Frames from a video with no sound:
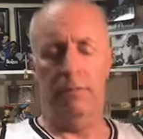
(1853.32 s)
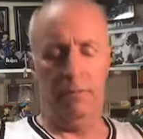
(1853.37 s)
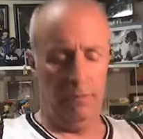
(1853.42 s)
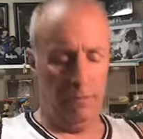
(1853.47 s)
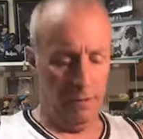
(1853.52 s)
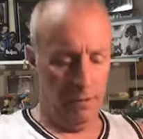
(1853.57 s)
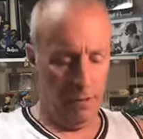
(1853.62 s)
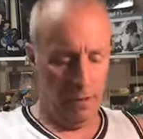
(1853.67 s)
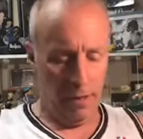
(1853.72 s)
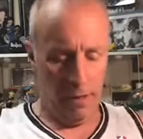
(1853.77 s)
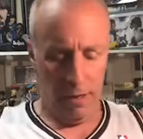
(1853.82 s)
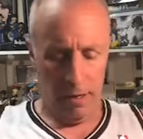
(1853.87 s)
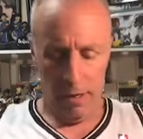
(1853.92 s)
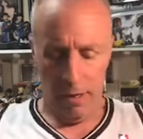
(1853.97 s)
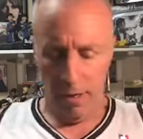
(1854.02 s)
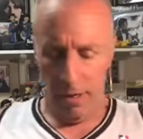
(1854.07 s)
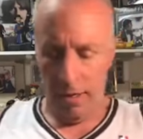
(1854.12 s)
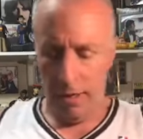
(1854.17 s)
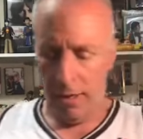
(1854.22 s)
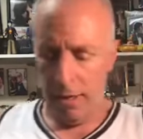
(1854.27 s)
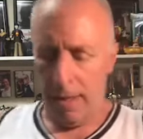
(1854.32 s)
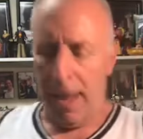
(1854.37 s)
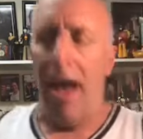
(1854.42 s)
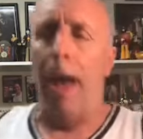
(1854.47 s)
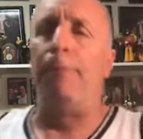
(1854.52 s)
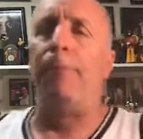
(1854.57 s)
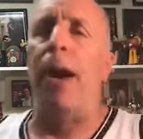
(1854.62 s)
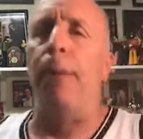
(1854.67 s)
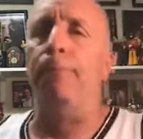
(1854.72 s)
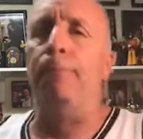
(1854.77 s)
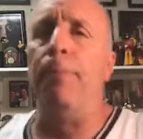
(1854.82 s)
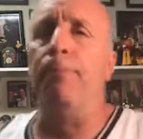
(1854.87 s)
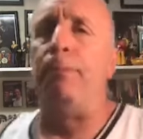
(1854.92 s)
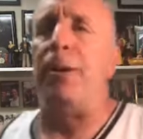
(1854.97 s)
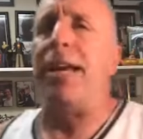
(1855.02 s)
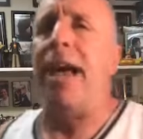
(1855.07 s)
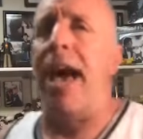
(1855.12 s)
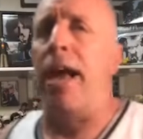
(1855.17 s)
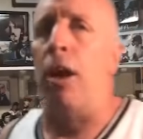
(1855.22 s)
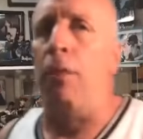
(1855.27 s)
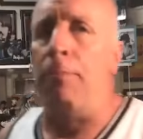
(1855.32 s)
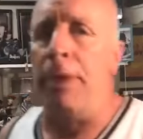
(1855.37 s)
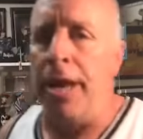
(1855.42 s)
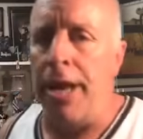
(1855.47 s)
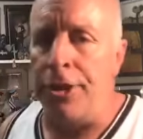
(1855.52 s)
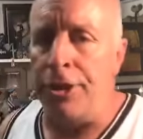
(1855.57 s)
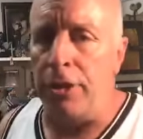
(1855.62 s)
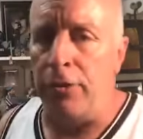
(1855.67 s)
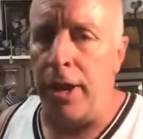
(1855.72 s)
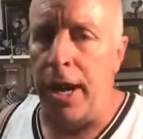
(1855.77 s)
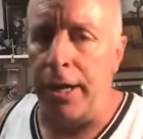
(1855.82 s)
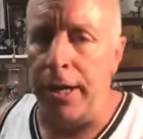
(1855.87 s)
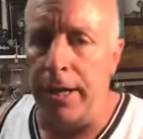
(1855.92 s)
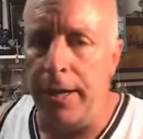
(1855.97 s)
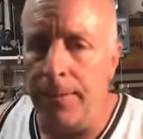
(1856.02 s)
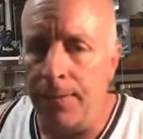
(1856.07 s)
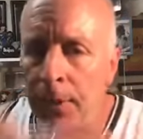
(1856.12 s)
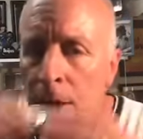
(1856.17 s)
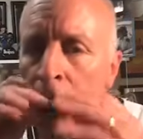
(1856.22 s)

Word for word: Hollywood. How about uh, Piano Man? You ready?